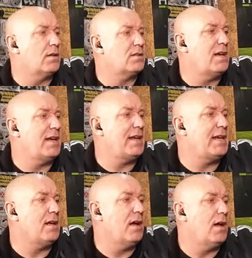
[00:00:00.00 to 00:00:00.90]

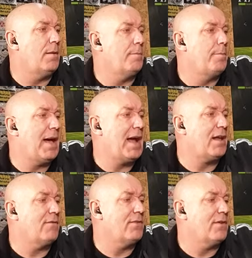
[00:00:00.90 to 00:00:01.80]
Tilly
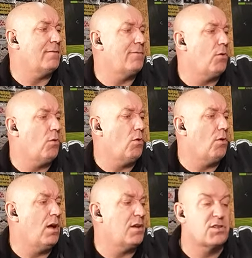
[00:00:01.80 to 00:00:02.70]
pack
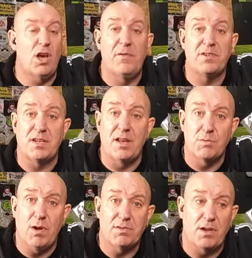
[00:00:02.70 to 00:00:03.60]
for servicing it
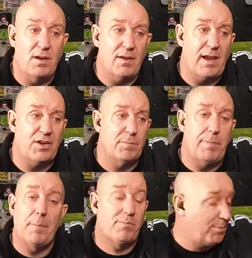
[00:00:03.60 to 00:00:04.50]
as well, so in case your
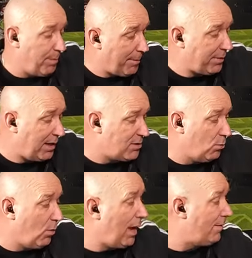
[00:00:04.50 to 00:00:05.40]
pump gets or
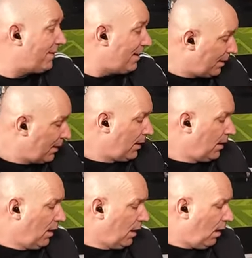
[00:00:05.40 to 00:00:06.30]
what have you,
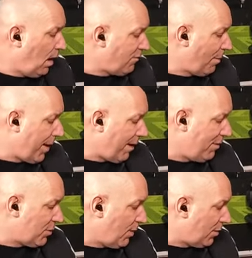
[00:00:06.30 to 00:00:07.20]
I can repair
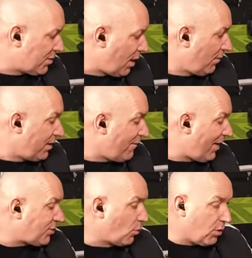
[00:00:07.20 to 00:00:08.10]
it as well. So yeah,
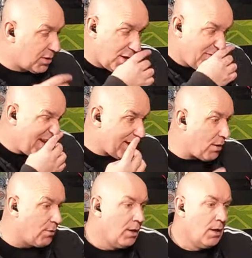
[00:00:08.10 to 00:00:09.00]
that's all good. So there you go.